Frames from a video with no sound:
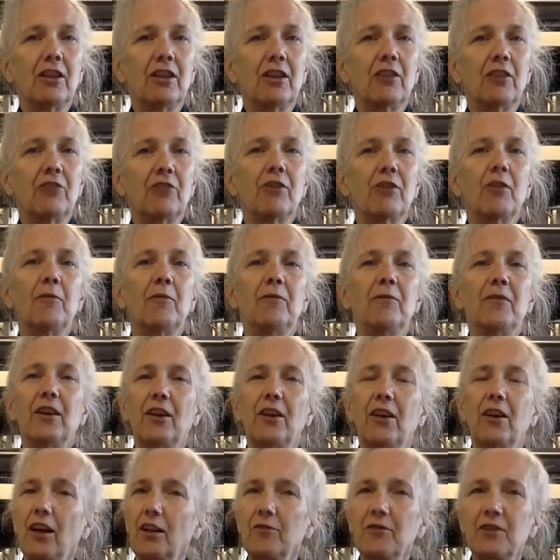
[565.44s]
from the
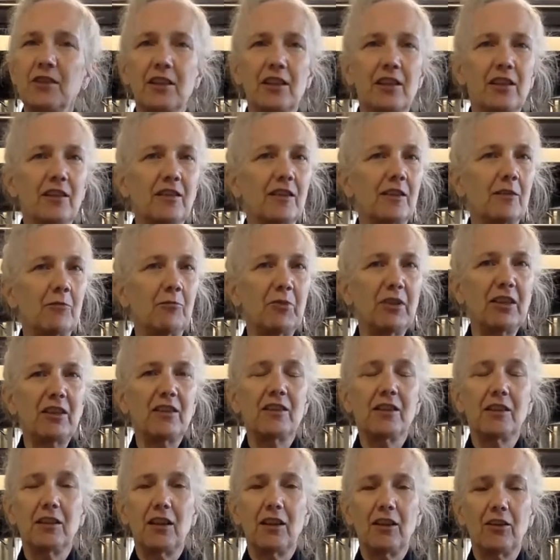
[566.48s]
olive skins and pits
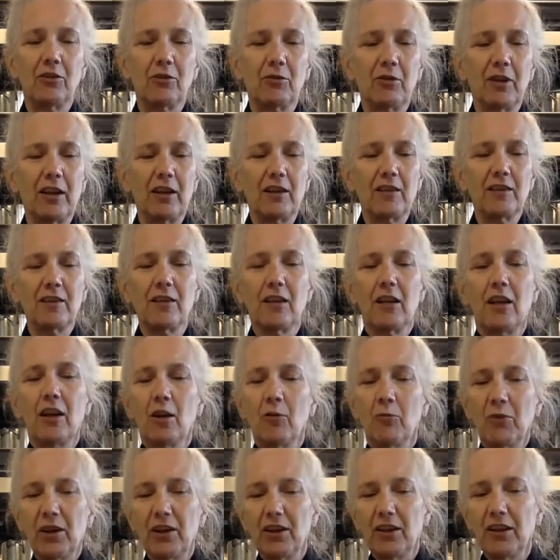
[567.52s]
and otherwise,
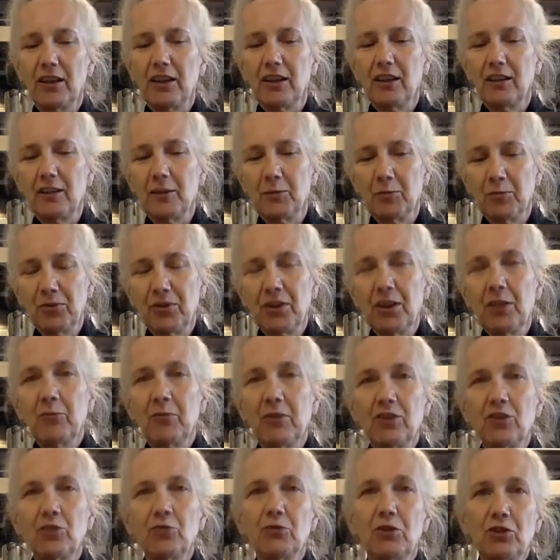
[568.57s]
but it's pretty
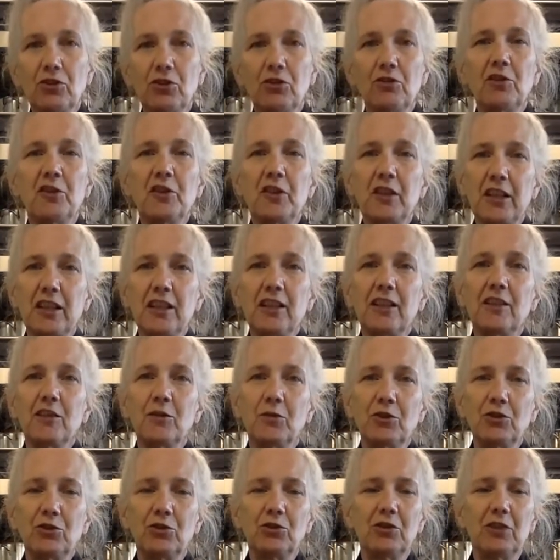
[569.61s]
much what you see is
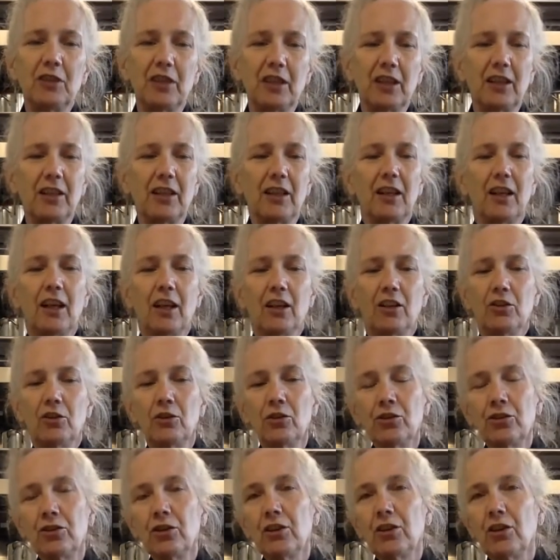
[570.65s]
what you get. You
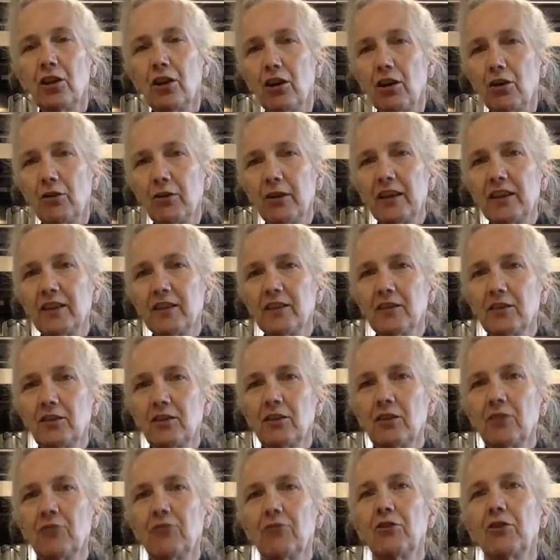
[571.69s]
should always look
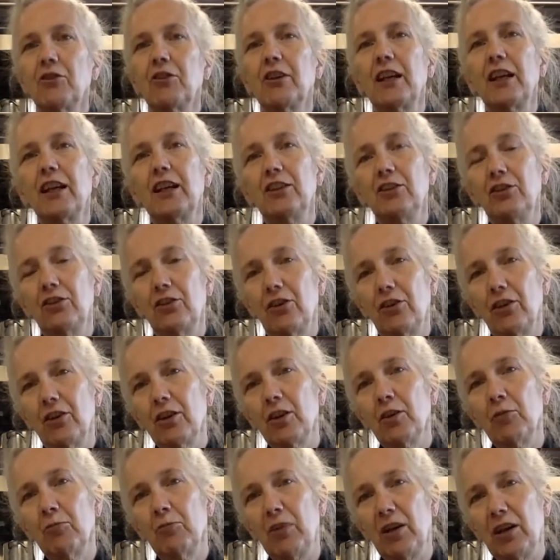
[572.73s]
for a dark
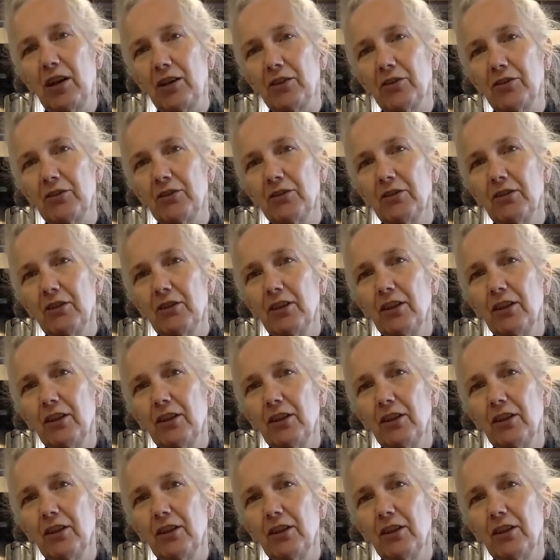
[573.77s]
bottle